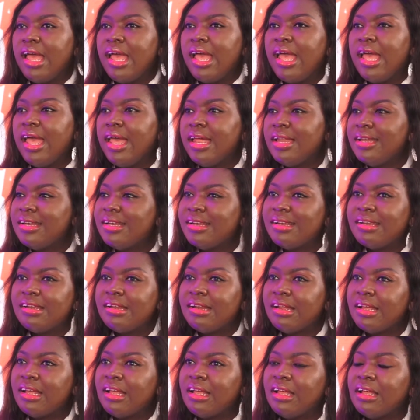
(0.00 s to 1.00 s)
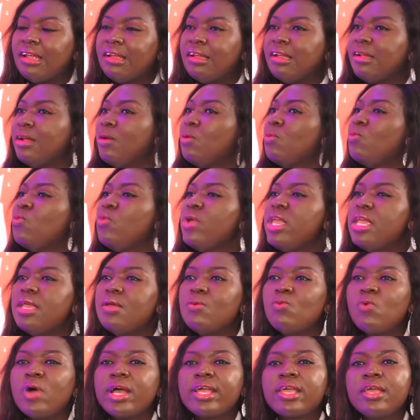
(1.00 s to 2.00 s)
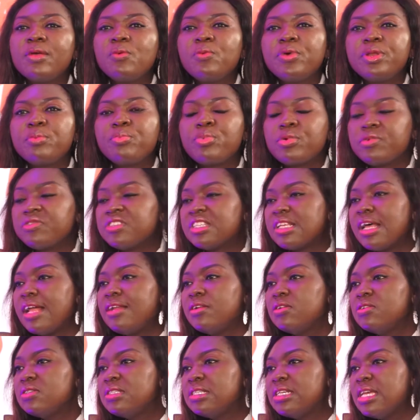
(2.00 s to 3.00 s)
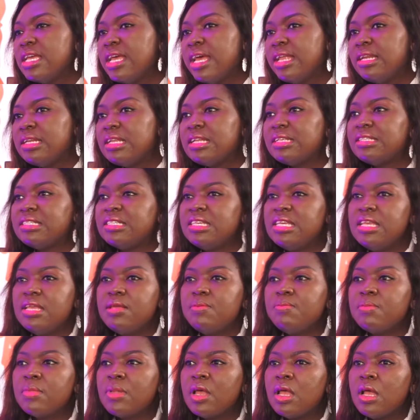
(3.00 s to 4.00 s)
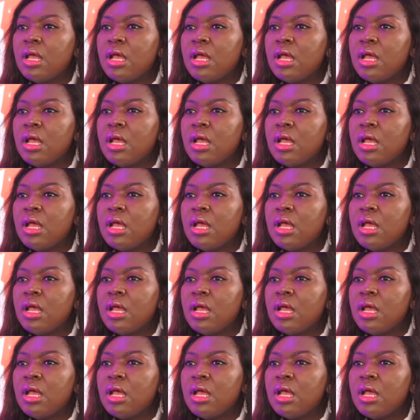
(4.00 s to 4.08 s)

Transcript: And we, working with Professor Lotte and the team